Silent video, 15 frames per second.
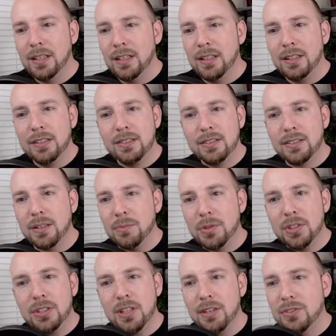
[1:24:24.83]
some
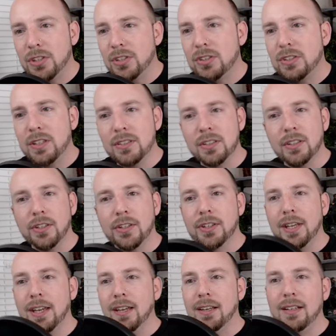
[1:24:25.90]
stuff just doesn't look
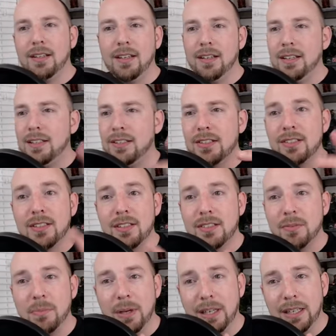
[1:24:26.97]
it just
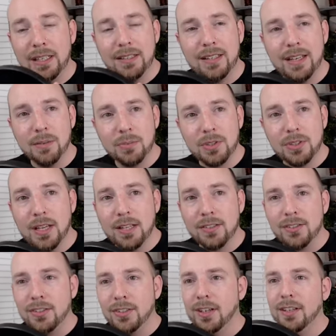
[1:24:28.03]
doesn't make any damn
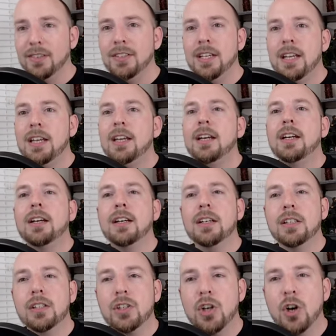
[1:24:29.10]
sense, you know? Uh,
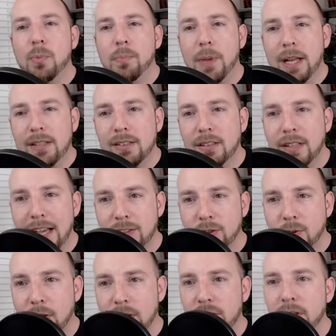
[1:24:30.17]
go Mets. Last
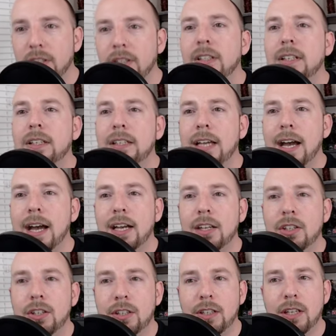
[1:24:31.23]
question. Yeah.
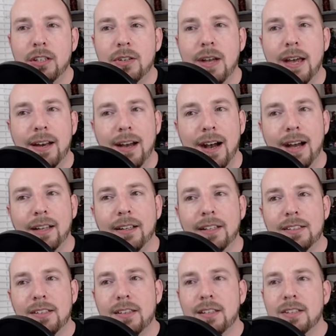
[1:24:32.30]
Can you edit
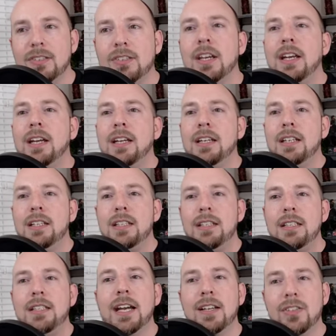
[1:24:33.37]
highlights of this?
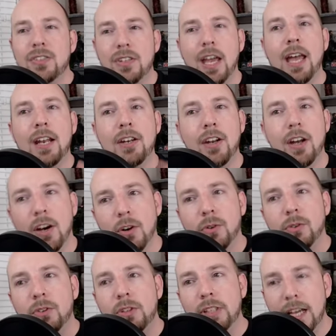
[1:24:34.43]
Yes and no.
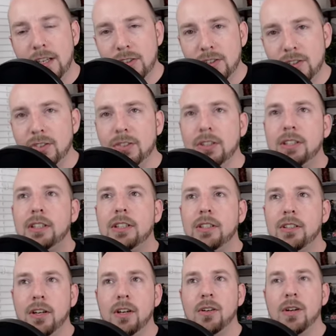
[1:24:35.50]
Yes, you
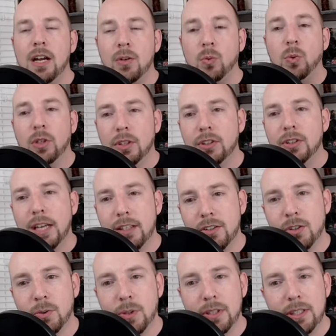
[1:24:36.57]
know, I will get
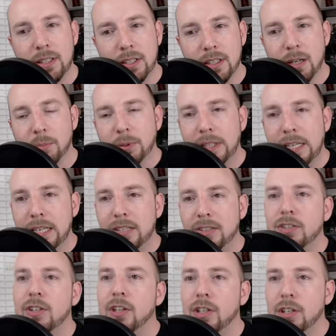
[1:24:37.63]
to it in a couple days.
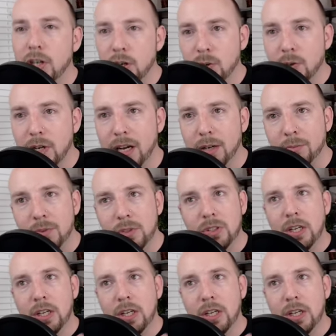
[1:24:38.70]
The no comes